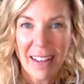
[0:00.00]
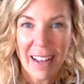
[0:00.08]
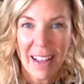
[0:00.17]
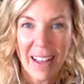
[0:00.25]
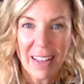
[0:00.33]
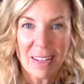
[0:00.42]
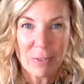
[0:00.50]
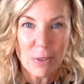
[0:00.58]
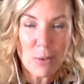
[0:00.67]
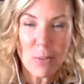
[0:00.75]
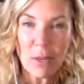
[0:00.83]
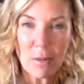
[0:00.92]
And if
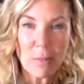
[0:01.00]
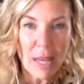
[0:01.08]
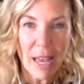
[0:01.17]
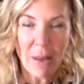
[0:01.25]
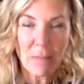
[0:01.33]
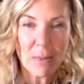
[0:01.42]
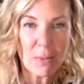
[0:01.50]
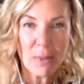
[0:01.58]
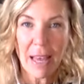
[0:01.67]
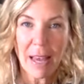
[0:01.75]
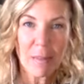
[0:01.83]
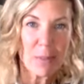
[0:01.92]
you want to be happier, be
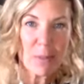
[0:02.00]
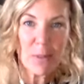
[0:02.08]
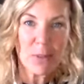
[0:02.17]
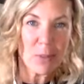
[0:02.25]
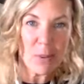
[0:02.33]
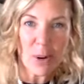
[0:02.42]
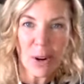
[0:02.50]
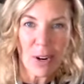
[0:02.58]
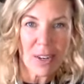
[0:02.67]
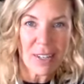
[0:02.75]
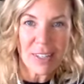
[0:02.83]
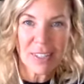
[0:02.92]
happy where you are,
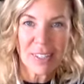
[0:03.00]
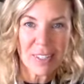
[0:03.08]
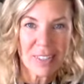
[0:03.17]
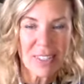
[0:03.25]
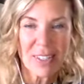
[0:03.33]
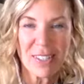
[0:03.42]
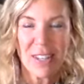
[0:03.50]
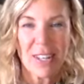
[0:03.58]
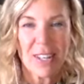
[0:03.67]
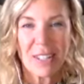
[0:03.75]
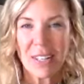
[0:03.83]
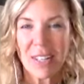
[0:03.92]
just
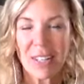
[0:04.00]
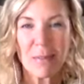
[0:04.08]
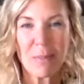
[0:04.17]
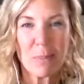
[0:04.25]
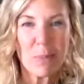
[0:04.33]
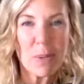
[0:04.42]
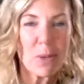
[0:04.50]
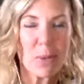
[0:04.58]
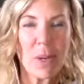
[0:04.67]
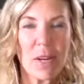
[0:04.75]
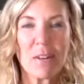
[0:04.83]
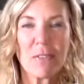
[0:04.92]
like be
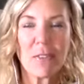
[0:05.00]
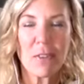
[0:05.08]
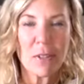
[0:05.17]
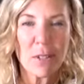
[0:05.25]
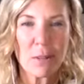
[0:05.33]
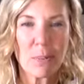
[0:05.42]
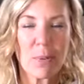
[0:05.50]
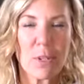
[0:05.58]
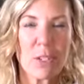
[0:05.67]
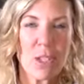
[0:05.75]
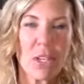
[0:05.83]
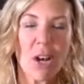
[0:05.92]
grateful and
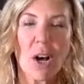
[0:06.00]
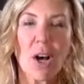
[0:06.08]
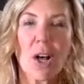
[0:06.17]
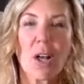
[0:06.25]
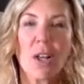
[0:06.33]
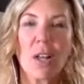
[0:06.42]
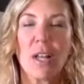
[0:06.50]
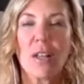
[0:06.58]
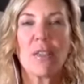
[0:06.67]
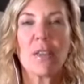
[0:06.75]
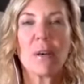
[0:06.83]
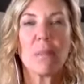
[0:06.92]
appreciate all
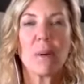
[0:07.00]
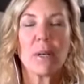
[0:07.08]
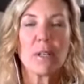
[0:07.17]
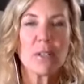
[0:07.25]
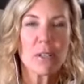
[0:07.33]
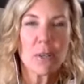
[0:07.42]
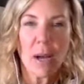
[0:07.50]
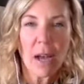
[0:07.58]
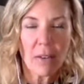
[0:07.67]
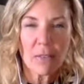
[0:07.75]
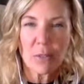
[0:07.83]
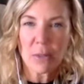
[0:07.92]
the abundance you
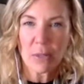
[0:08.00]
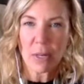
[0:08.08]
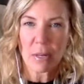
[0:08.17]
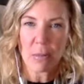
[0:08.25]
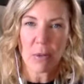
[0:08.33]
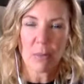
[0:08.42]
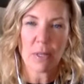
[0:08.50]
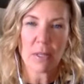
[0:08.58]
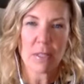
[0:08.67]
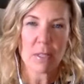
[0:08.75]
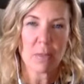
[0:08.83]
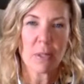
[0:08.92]
have to attract more
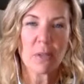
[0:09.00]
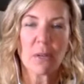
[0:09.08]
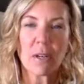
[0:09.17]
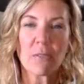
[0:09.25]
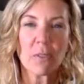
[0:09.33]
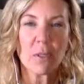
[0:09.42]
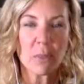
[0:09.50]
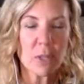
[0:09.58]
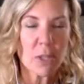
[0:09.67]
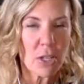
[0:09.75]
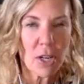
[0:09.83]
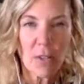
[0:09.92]
abundance. Be grateful and
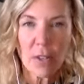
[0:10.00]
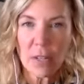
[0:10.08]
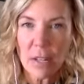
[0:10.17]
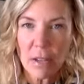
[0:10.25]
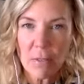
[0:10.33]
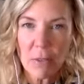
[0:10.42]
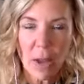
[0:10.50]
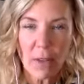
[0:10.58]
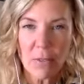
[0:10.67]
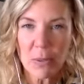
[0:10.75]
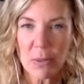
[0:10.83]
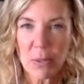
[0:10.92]
appreciate all the love you have
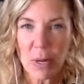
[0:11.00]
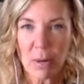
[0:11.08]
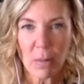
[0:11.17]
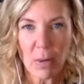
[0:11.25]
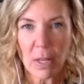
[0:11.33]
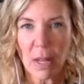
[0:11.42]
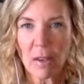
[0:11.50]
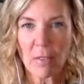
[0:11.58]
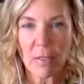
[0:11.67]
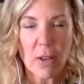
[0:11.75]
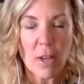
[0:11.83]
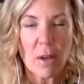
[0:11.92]
to attract more love.
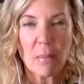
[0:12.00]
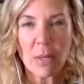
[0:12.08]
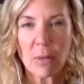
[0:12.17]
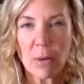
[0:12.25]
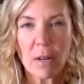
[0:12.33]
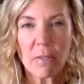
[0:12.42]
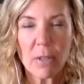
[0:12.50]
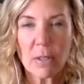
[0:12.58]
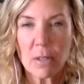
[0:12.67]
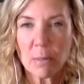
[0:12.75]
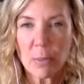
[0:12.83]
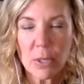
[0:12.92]
Be grateful and
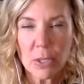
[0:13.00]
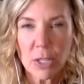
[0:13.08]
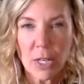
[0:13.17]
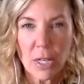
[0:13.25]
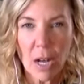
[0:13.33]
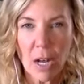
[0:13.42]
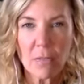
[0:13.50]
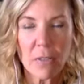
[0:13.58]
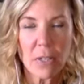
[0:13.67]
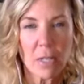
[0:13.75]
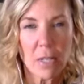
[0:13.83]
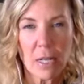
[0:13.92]
appreciate all of the
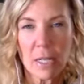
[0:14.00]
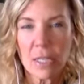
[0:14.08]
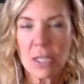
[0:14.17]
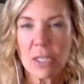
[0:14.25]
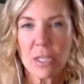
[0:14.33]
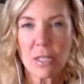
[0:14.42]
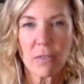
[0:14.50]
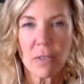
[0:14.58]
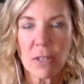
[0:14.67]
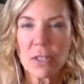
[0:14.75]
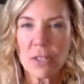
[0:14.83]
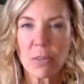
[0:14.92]
connections and the
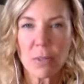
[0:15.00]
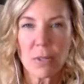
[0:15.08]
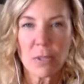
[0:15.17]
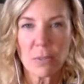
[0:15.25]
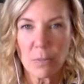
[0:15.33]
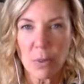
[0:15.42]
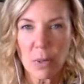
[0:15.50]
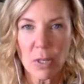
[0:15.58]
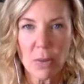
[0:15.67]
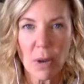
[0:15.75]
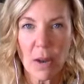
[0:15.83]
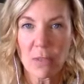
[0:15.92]
friendship and the support you
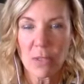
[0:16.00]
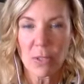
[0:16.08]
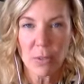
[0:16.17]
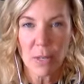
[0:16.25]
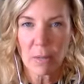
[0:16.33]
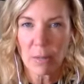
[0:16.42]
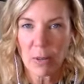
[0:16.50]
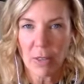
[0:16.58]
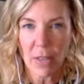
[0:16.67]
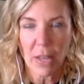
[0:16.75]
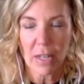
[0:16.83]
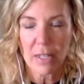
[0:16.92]
have to create more of
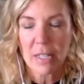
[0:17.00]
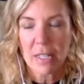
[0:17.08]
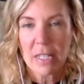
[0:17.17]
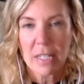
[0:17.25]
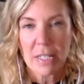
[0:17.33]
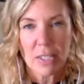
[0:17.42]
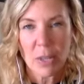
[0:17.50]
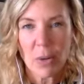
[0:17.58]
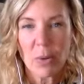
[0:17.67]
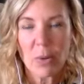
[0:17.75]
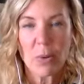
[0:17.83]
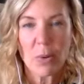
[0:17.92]
that.
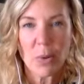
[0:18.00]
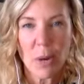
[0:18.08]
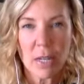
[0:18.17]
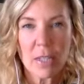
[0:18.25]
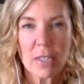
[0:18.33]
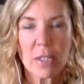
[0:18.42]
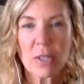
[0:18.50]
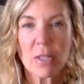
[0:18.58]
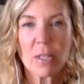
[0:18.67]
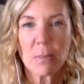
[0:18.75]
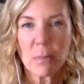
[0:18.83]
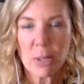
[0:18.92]
So gratitude and
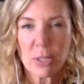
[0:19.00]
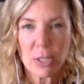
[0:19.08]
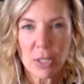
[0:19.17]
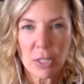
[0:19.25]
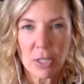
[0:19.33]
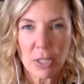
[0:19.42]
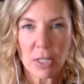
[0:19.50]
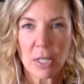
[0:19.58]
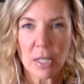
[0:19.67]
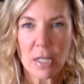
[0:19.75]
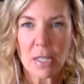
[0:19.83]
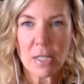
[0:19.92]
appreciation
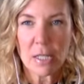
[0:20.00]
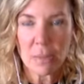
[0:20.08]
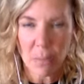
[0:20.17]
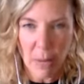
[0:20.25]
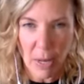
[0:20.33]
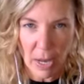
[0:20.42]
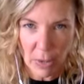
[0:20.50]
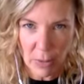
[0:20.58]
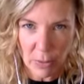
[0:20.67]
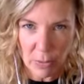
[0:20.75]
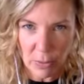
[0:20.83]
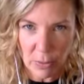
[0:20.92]
is a
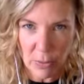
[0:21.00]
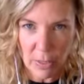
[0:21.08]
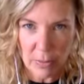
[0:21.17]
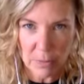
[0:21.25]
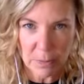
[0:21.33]
powerful one.